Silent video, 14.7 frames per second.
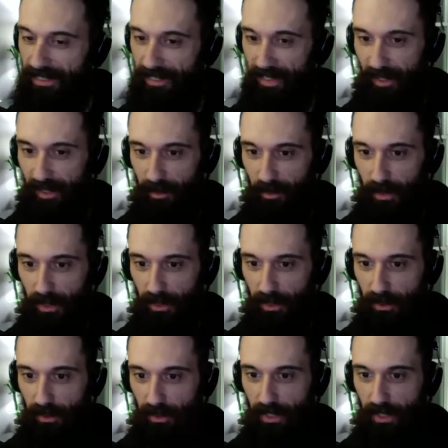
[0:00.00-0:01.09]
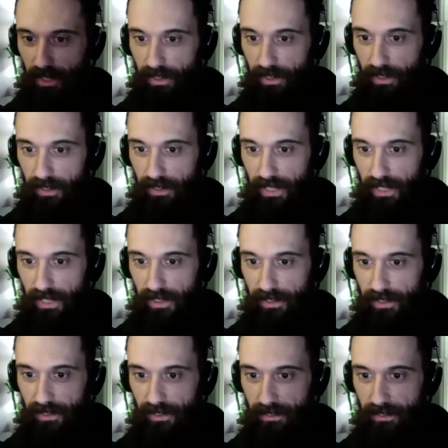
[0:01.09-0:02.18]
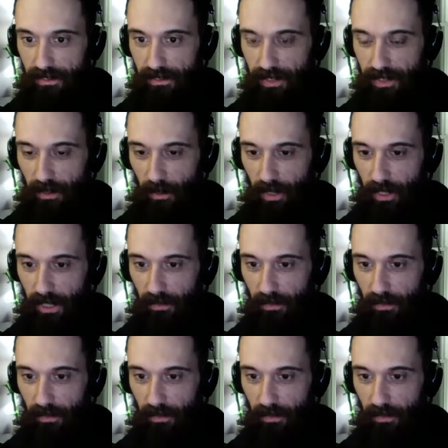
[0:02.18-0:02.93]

You know, man. Put those two together, you got your work cut out